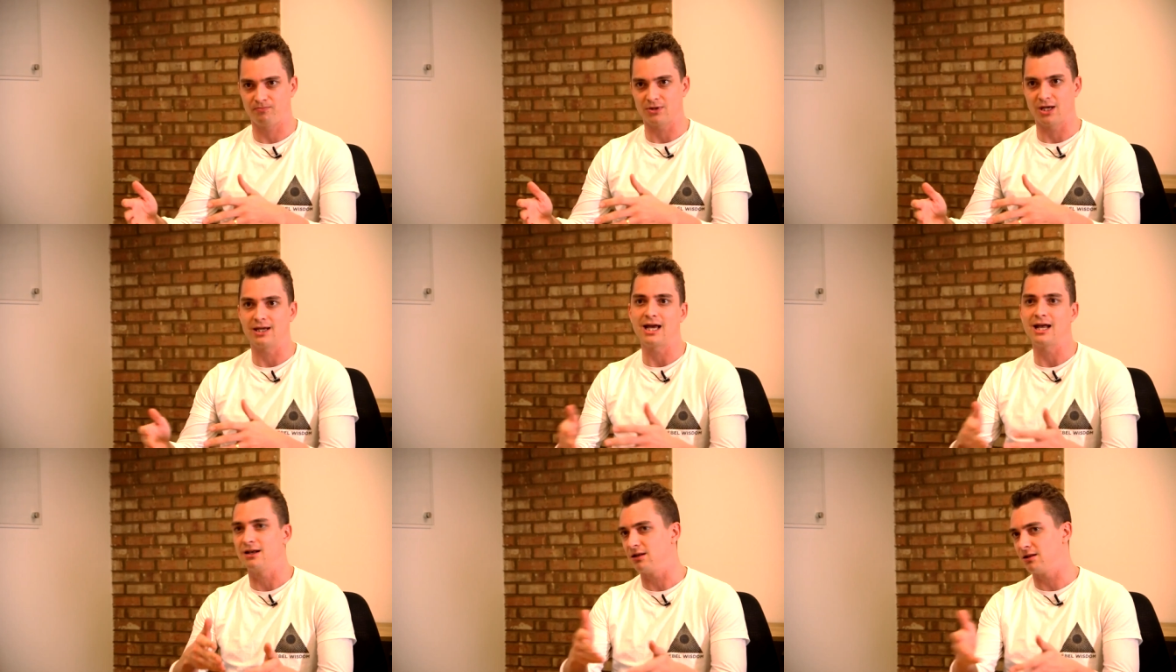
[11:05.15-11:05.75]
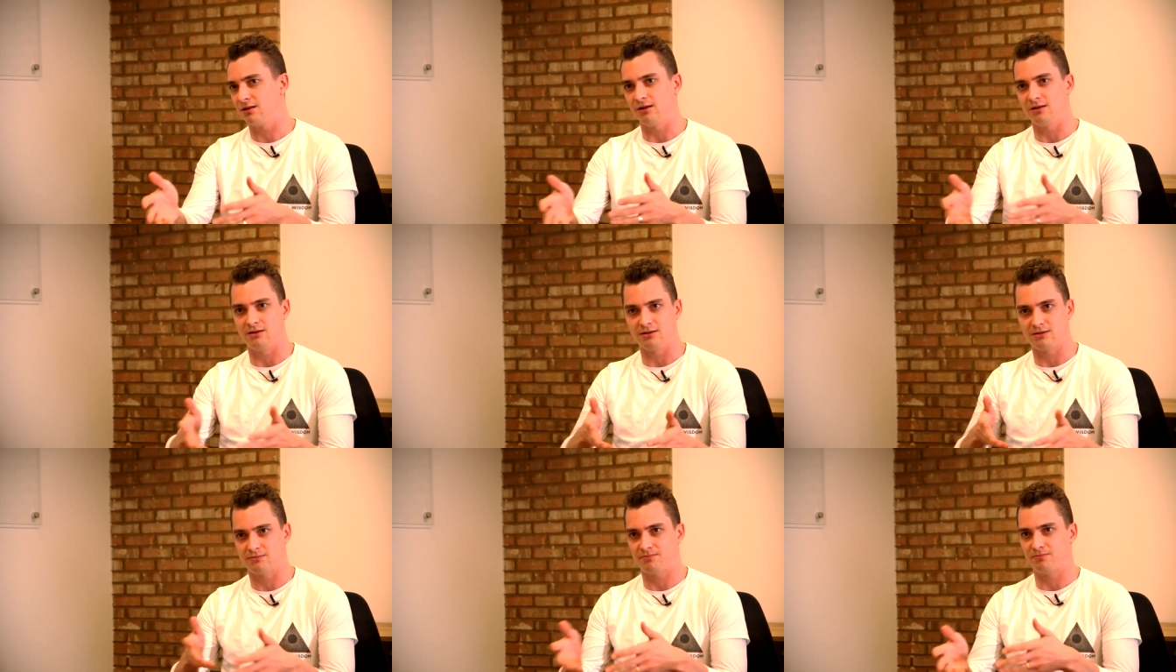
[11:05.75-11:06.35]
Again, the,
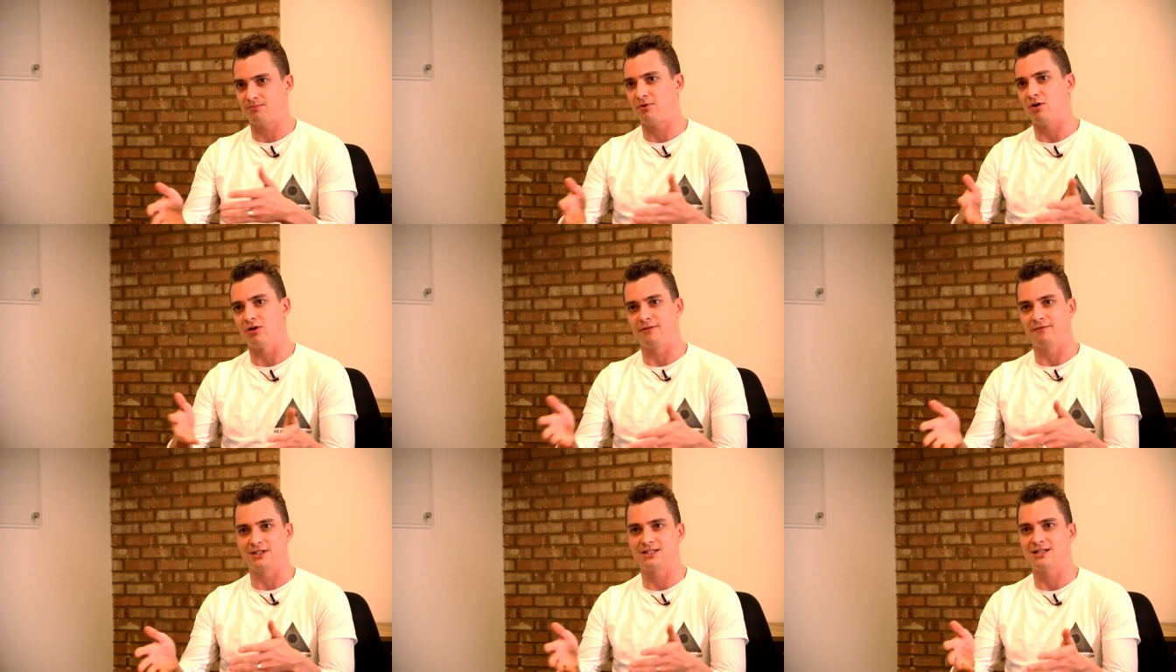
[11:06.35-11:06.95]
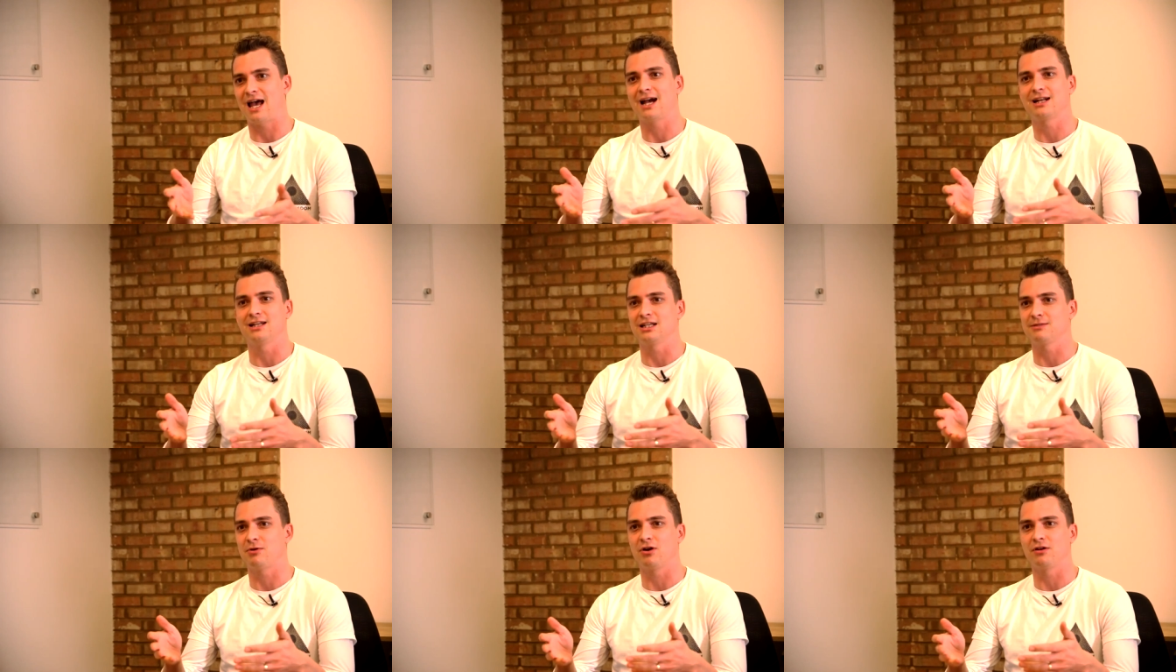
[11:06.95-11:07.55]
the part of its
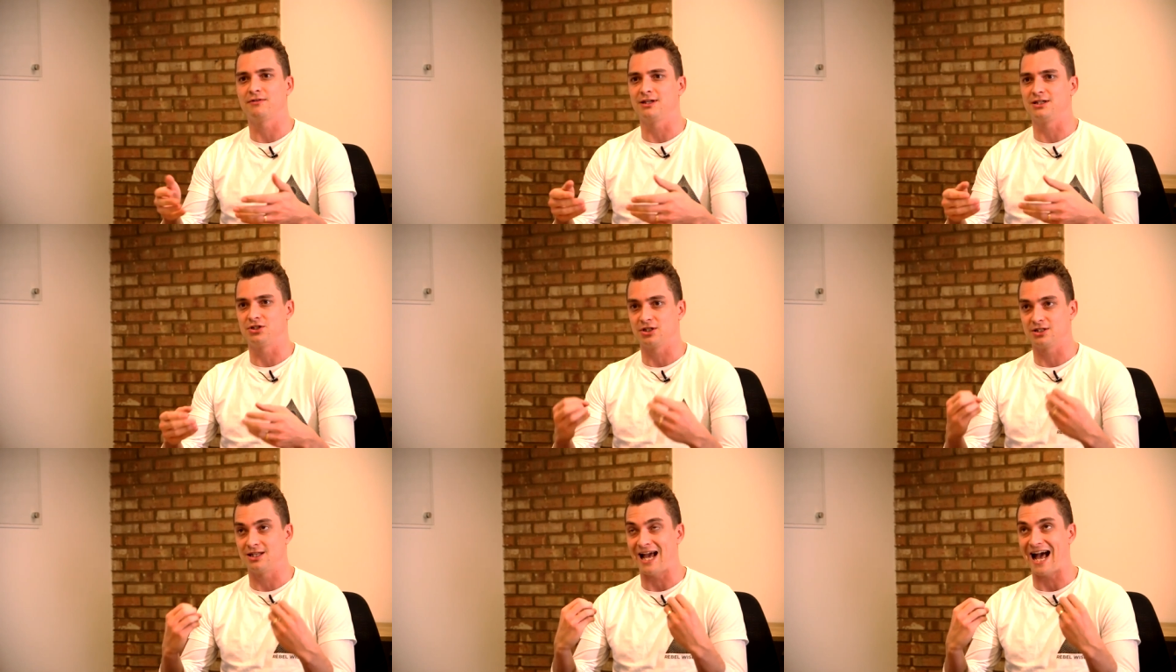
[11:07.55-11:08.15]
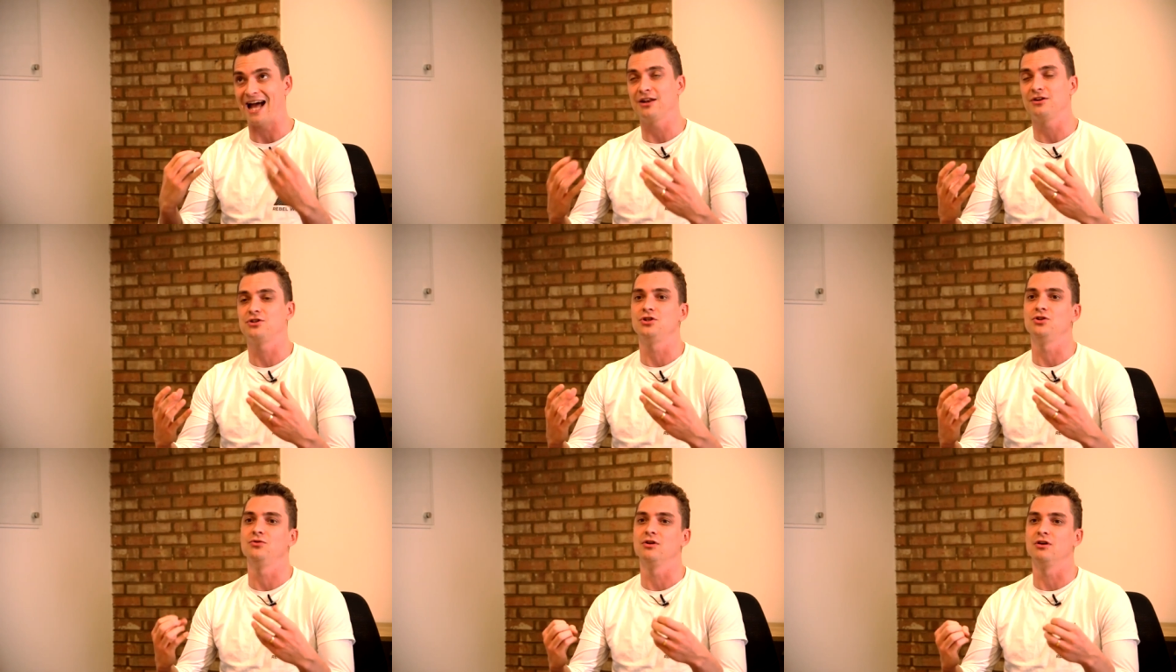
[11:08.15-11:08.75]
tactics, part of it is just the
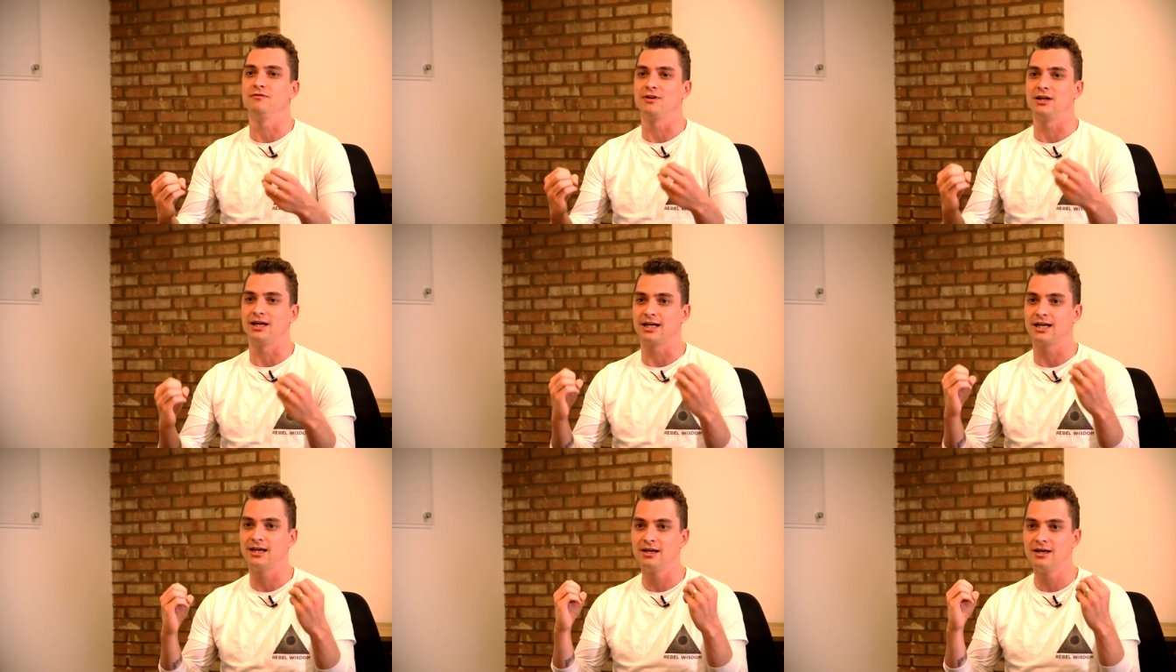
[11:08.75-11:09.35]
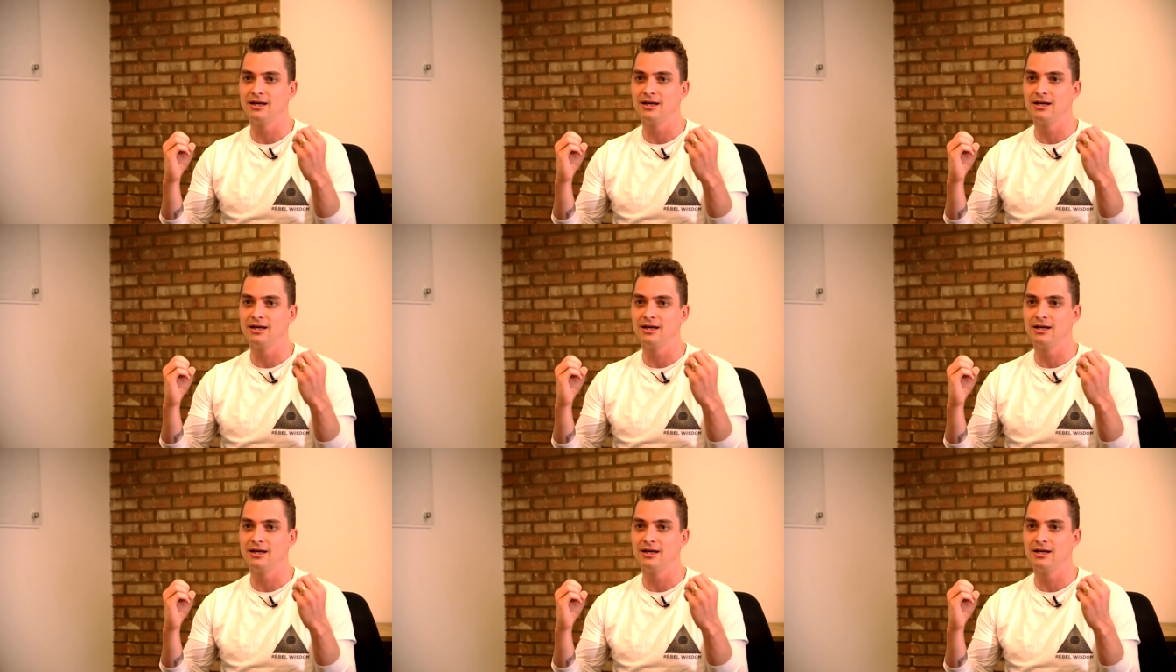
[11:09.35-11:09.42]
attitude of like,